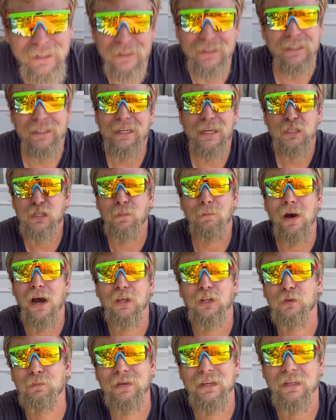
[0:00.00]
it doesn't
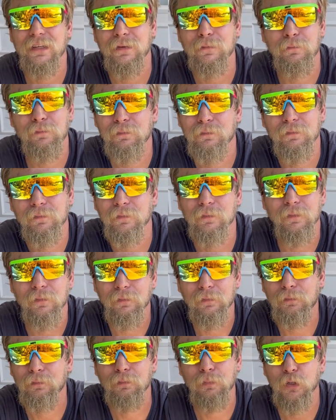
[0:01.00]
bother me to
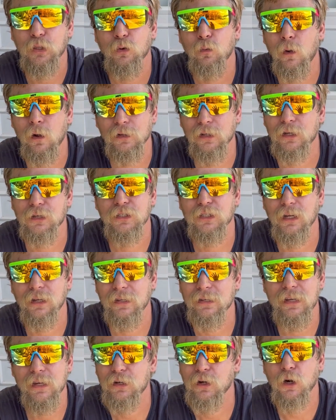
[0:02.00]
put the walnut shell.
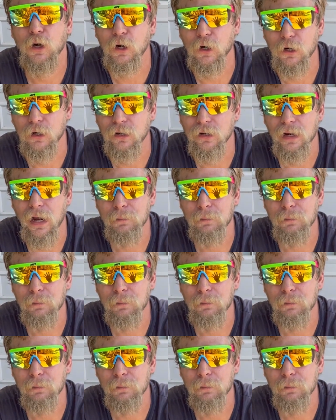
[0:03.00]
It doesn't hurt.